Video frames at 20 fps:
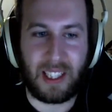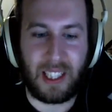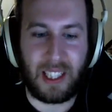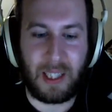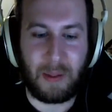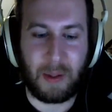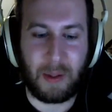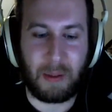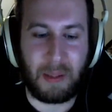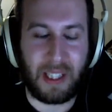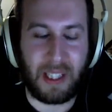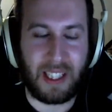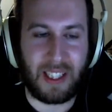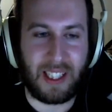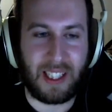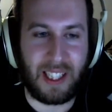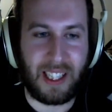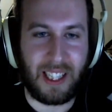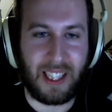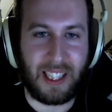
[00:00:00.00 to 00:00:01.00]
games
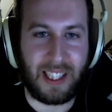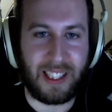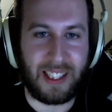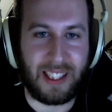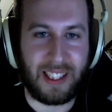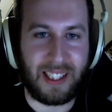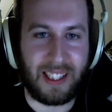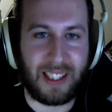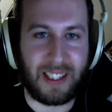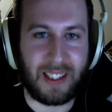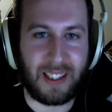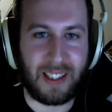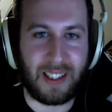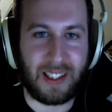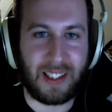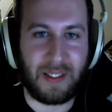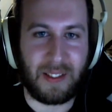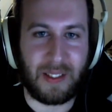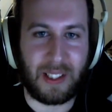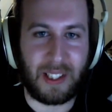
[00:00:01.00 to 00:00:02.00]
maintain a
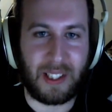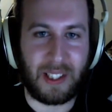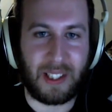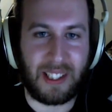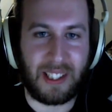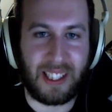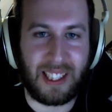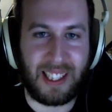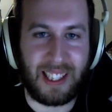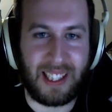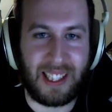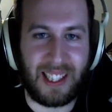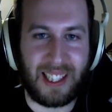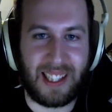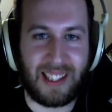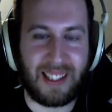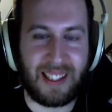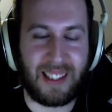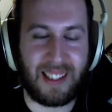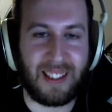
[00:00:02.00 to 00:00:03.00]
difficulty
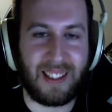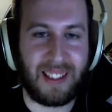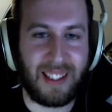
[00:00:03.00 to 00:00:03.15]
that's